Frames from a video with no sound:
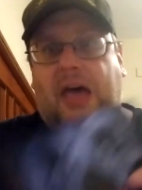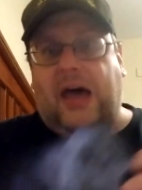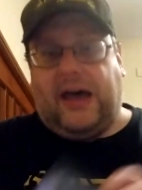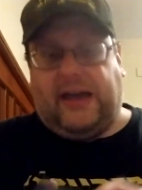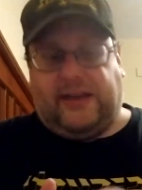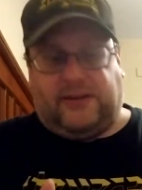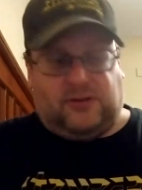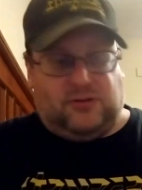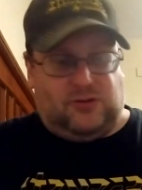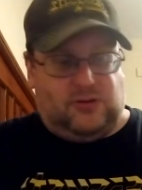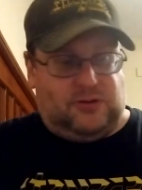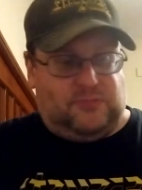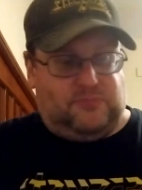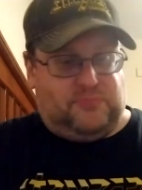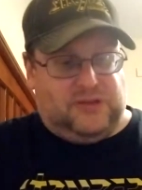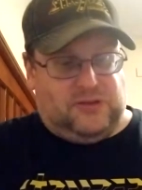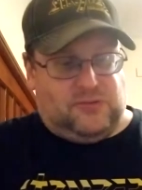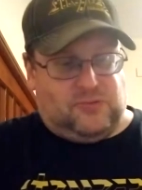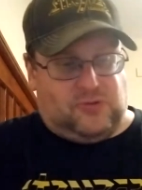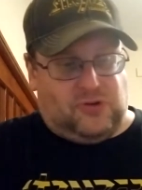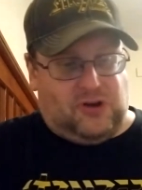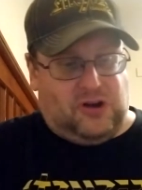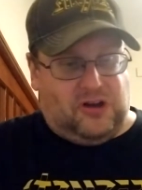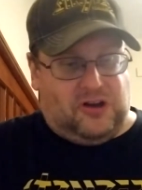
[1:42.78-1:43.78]
I could be
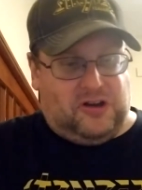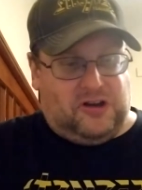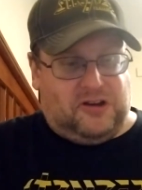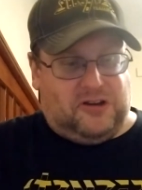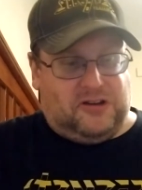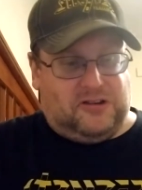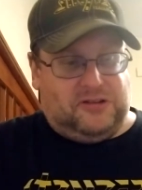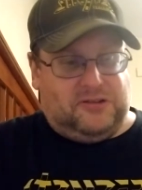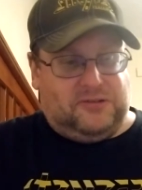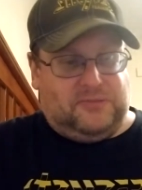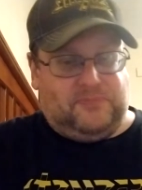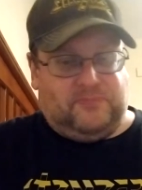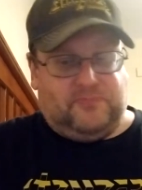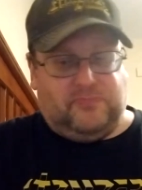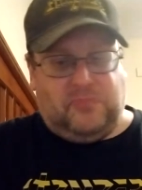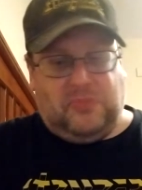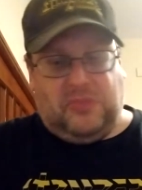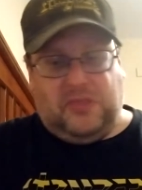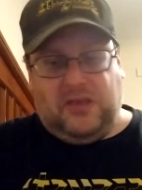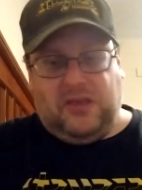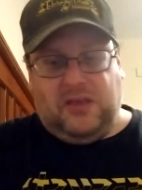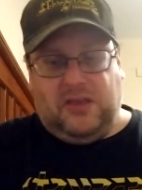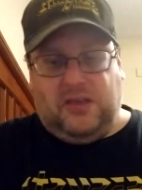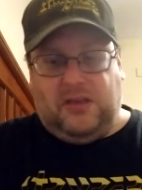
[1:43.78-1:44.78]
wrong,
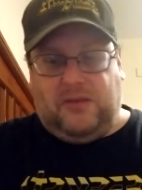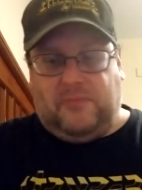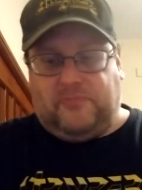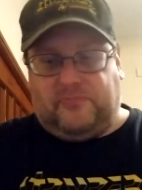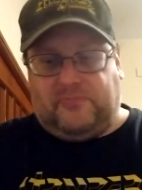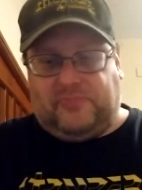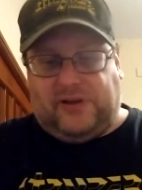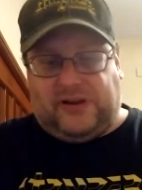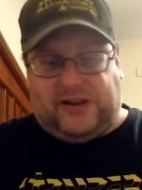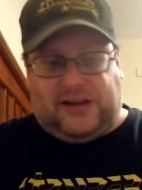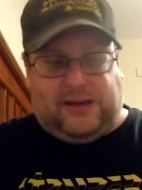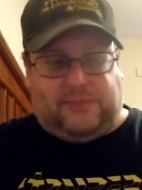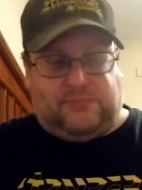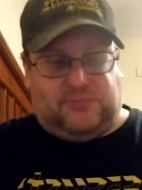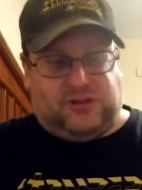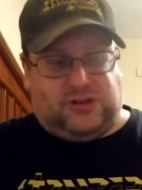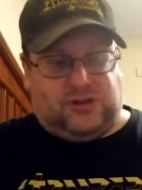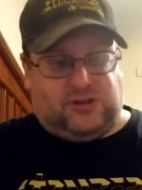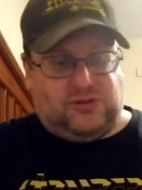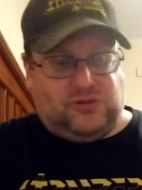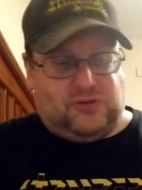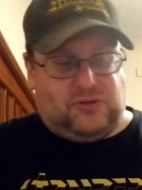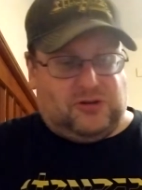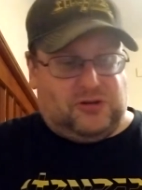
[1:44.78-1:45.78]
but I'm
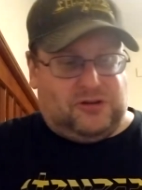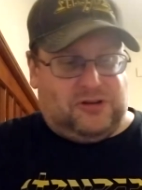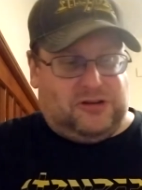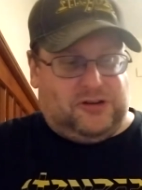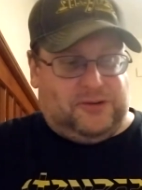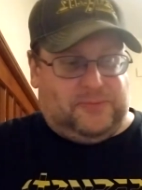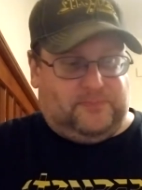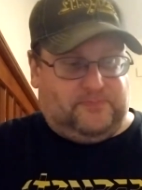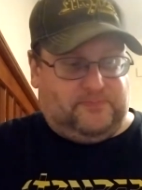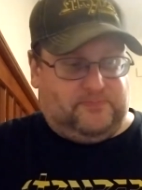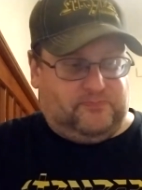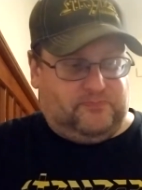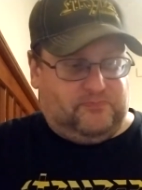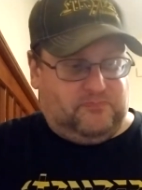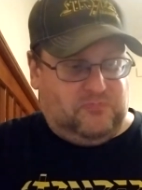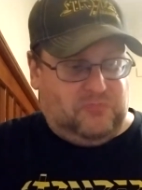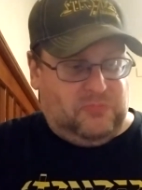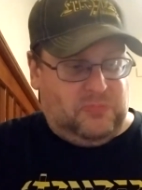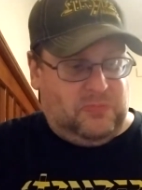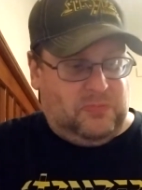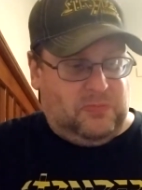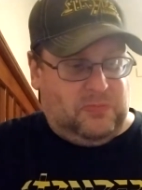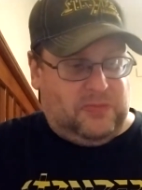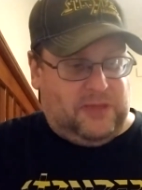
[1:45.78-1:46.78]
sure
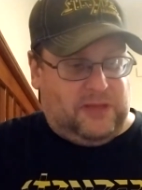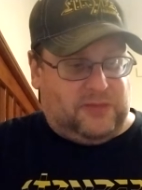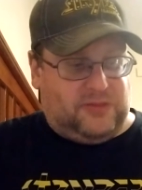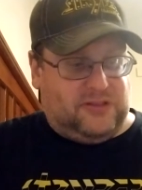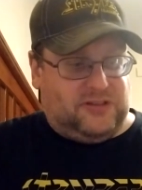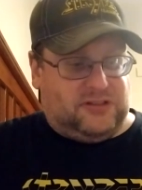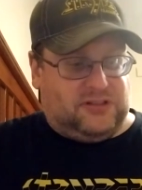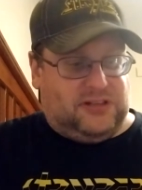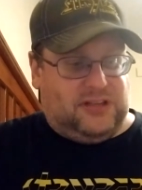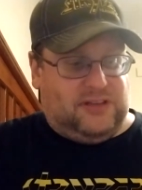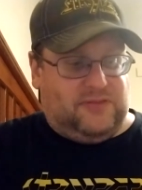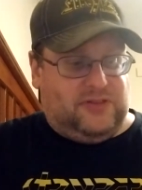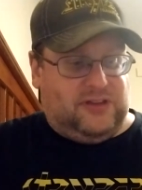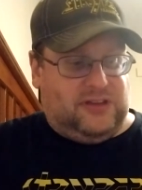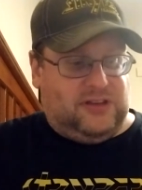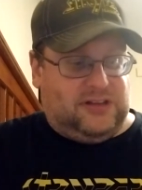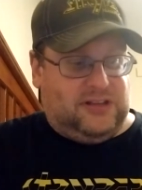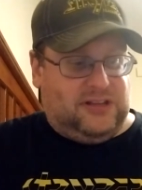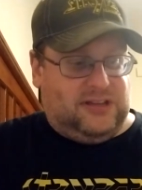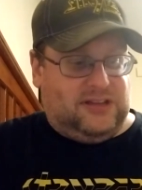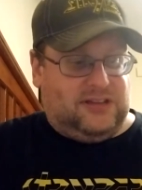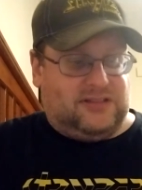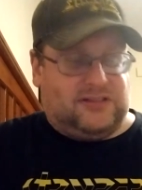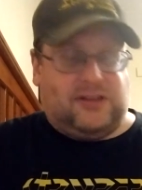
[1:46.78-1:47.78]
that this
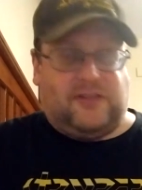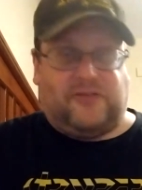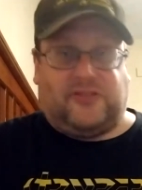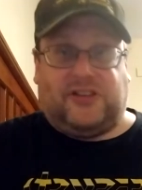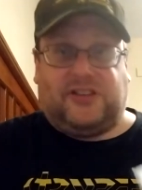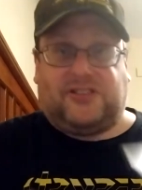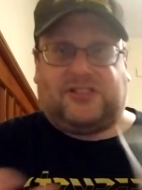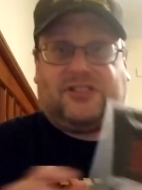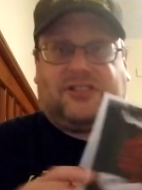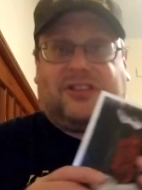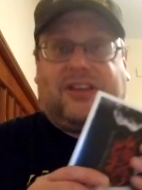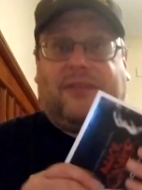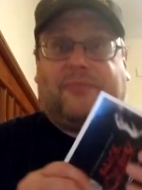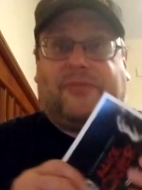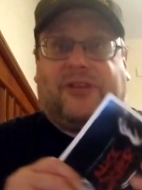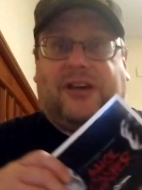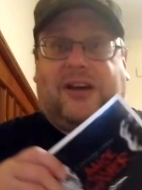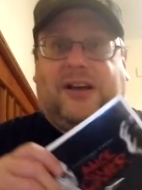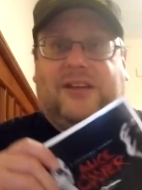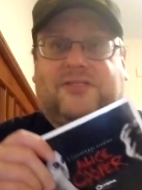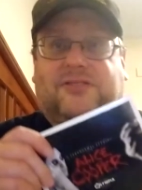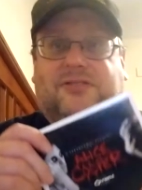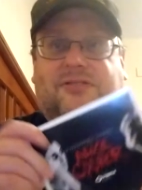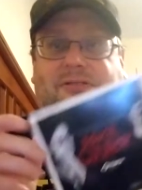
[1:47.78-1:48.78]
DVD is of this same
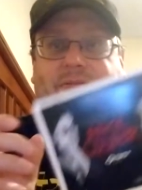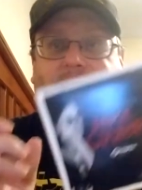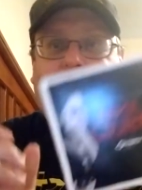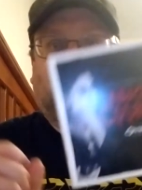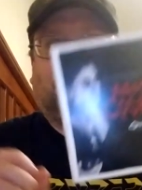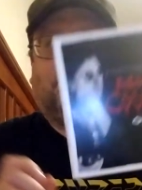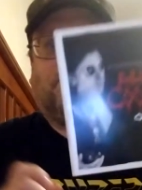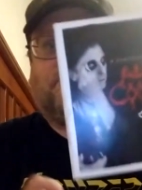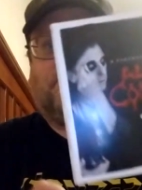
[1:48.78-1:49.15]
concert